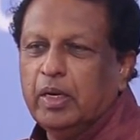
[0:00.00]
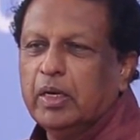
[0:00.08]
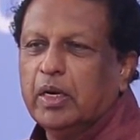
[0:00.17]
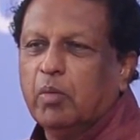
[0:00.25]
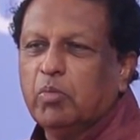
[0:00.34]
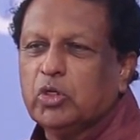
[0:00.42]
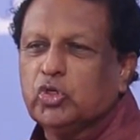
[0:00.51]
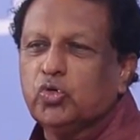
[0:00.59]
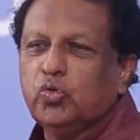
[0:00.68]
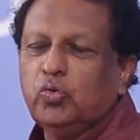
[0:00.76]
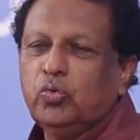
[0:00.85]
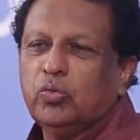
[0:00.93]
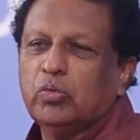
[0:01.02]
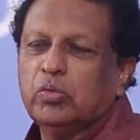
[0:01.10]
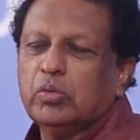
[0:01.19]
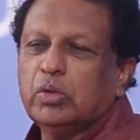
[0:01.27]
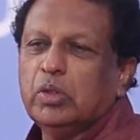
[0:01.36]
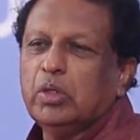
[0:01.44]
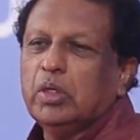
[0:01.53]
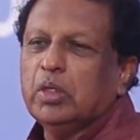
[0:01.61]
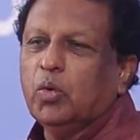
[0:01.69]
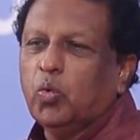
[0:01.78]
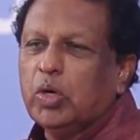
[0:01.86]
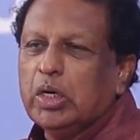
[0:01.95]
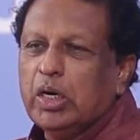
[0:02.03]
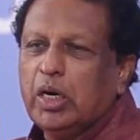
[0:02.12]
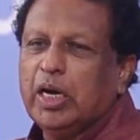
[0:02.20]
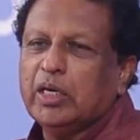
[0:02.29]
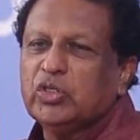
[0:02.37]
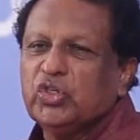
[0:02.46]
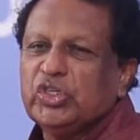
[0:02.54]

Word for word: Number two, the world has